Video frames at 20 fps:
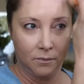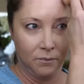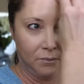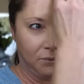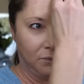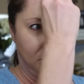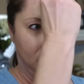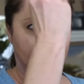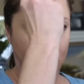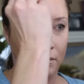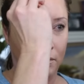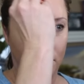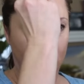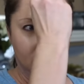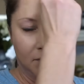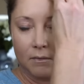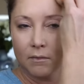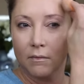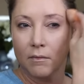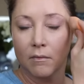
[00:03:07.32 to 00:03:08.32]

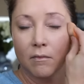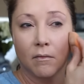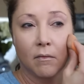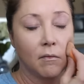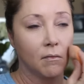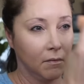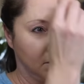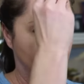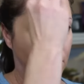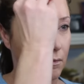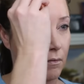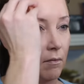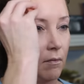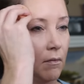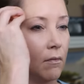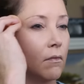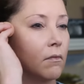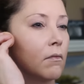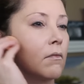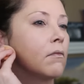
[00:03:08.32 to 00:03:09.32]

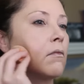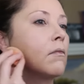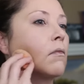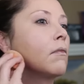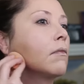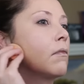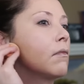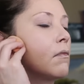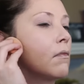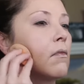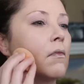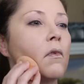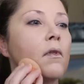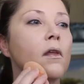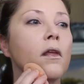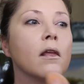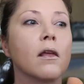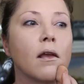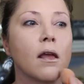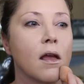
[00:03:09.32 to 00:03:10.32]

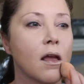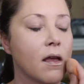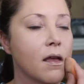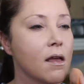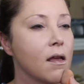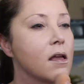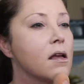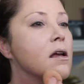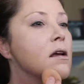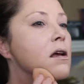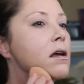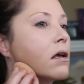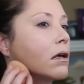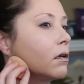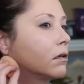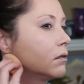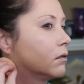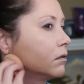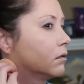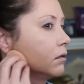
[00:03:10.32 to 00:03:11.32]

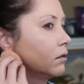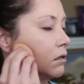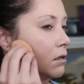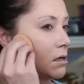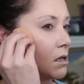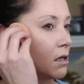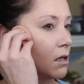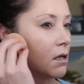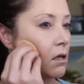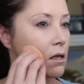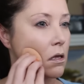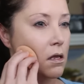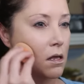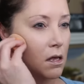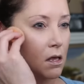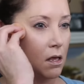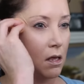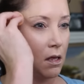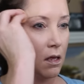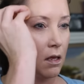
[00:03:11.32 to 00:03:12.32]

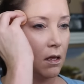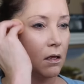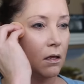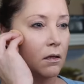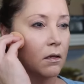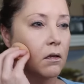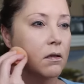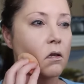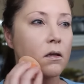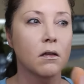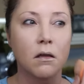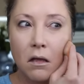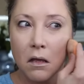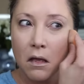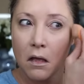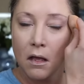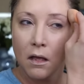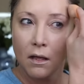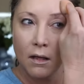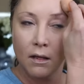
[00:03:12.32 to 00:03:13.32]

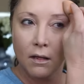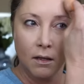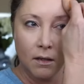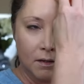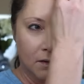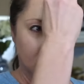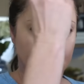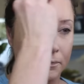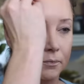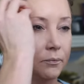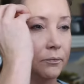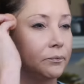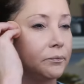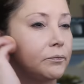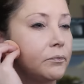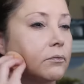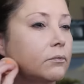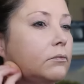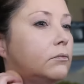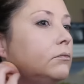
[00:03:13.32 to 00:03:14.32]

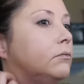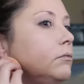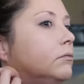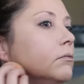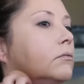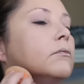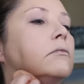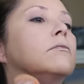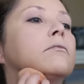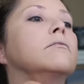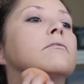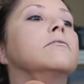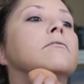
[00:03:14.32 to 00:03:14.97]
No one is speaking in this clip.